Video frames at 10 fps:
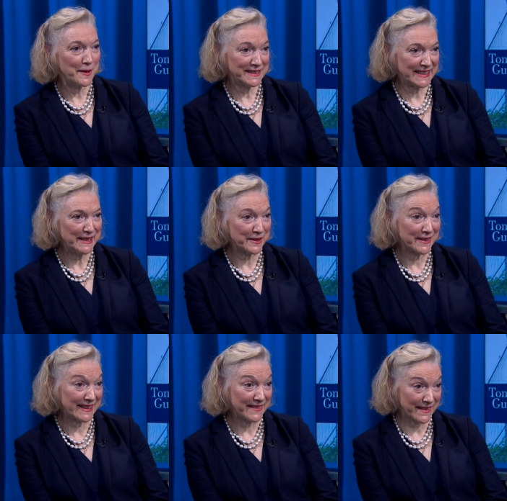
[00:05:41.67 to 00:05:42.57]
senior
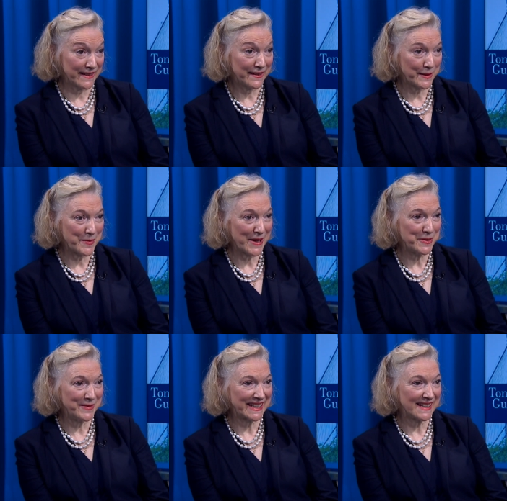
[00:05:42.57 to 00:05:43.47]
thesis
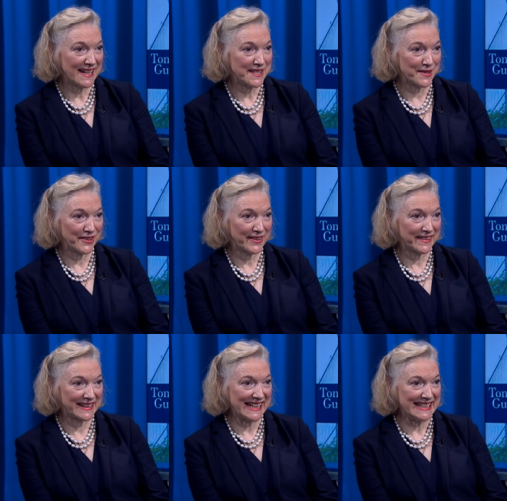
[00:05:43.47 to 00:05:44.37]
about Michelangelo's
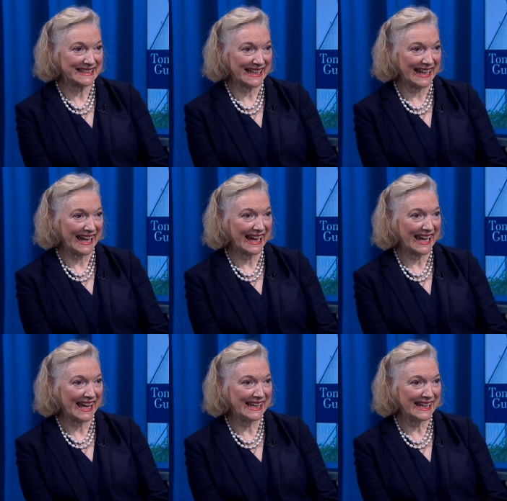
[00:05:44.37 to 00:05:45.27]
Sistine ceiling,
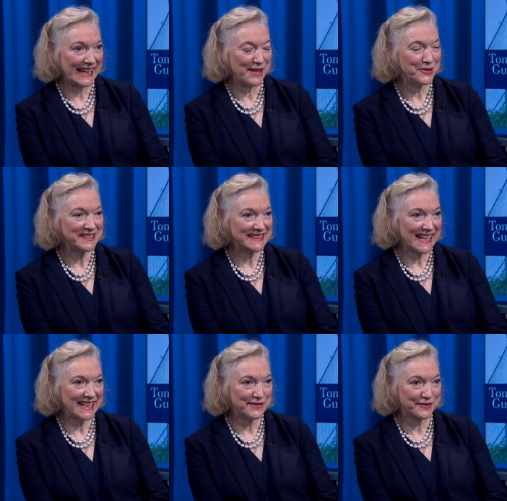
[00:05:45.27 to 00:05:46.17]
and it was
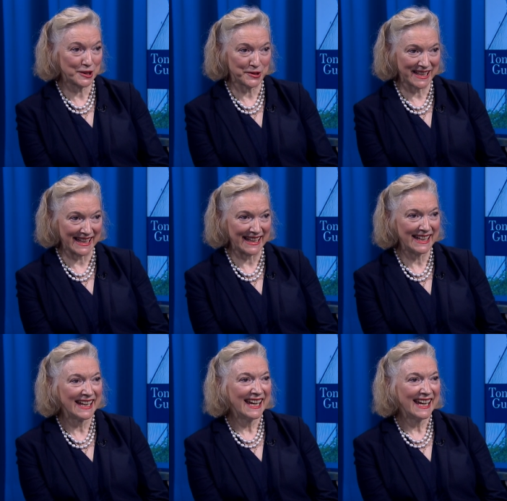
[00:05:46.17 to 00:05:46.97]
kind of kooky.